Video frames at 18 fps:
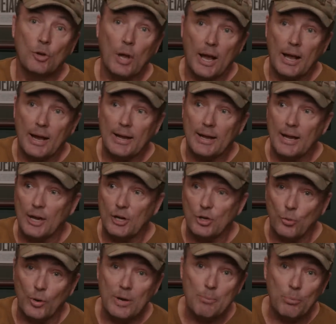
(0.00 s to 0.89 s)
Uh, a
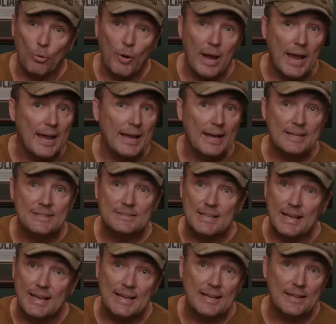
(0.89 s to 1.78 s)
Green
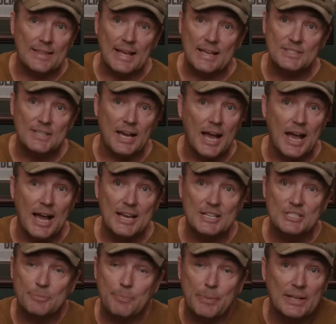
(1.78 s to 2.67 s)
Beret, he, that's a
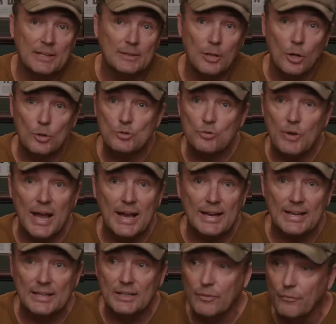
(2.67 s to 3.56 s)
high speed, low
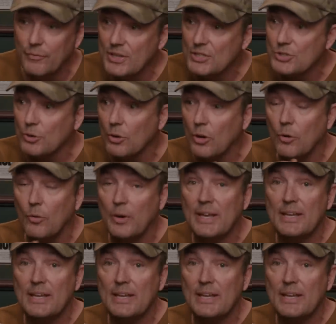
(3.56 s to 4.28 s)
drag individual.